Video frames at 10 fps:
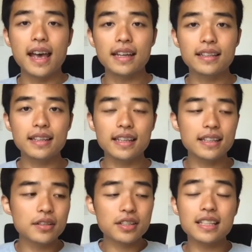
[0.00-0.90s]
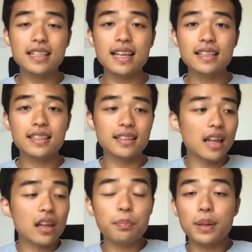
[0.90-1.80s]
And you see, there's a
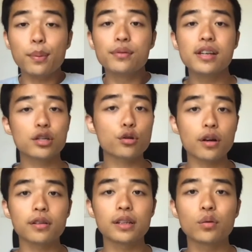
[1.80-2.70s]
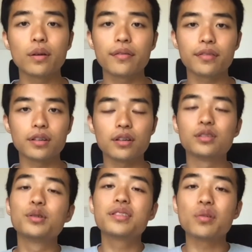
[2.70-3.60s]
lot of people, they're struggling with
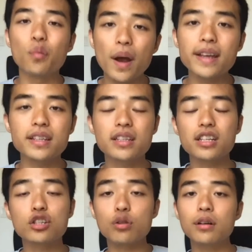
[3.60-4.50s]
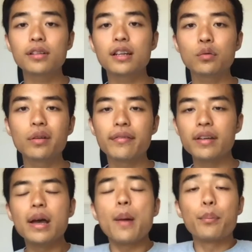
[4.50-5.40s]
losing weight, they're struggling with
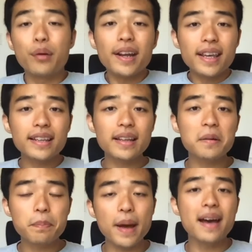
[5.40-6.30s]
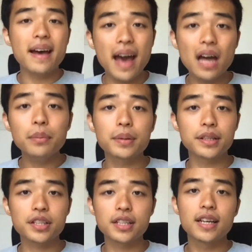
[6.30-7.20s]
breaking their bad
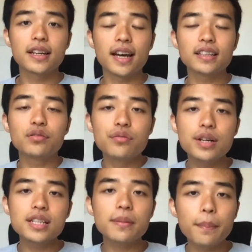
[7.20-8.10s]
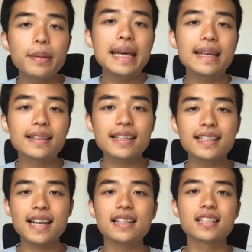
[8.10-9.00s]
habits, and the reason being
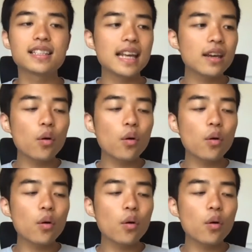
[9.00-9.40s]
is that they